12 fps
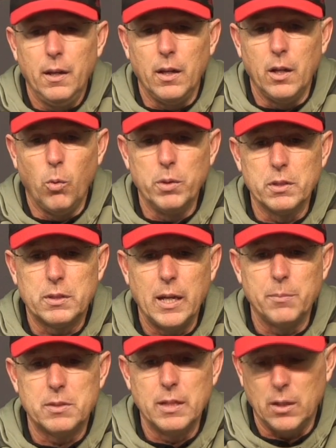you know, we just
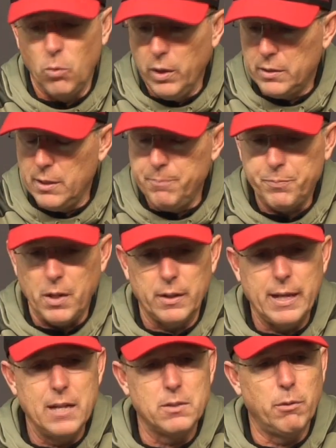kept sticking with it. Our
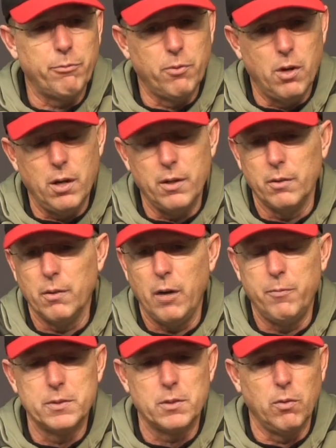guys up front, our
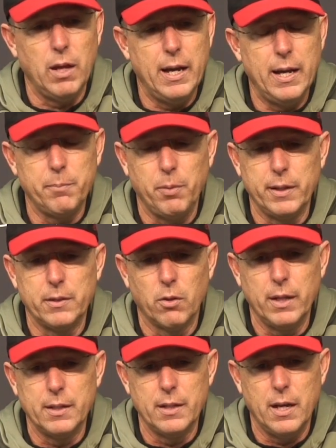offensive line played
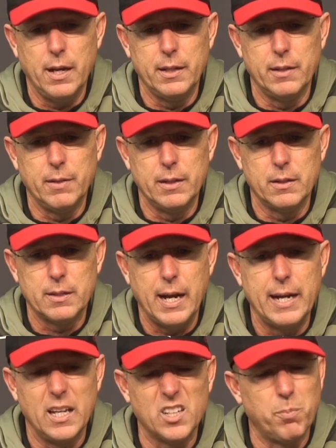great tonight, and the
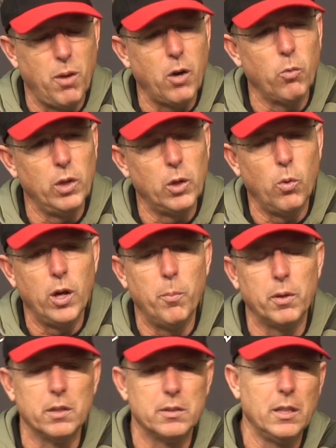tight ends blocked really well
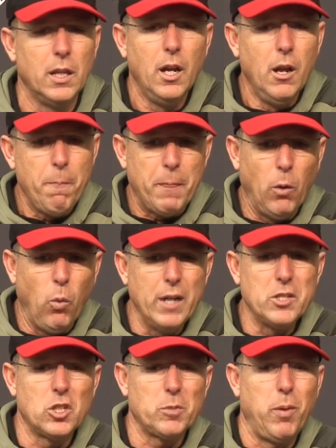because it
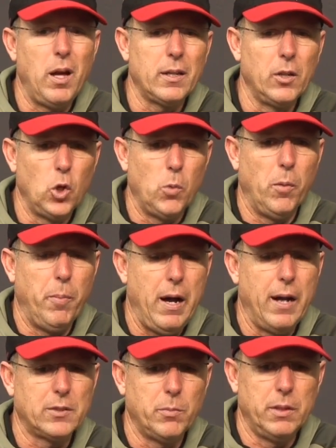wasn't just blocking a normal
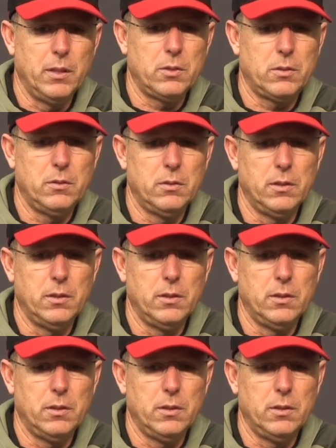box. I mean, there's